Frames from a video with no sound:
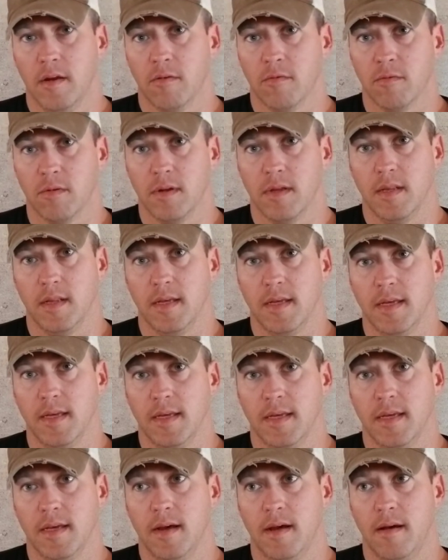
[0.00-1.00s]

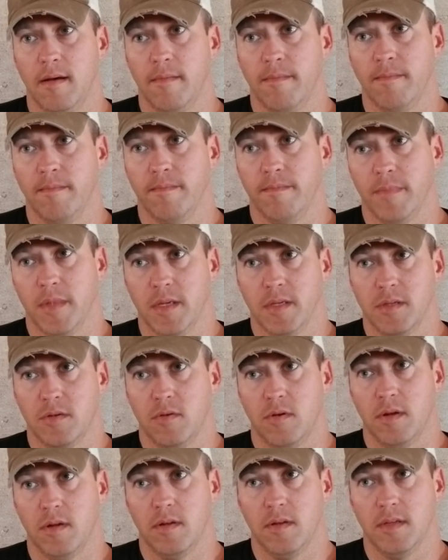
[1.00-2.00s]
really um, the
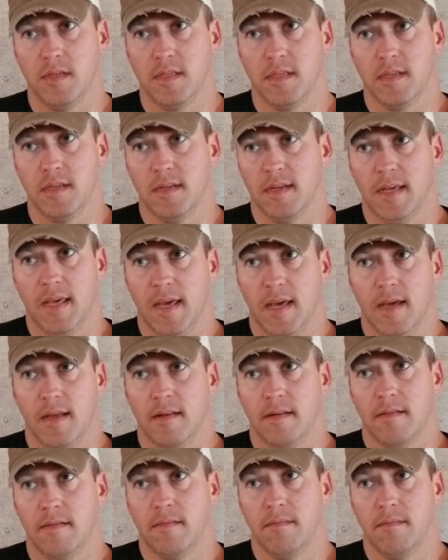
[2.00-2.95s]
soil isn't can't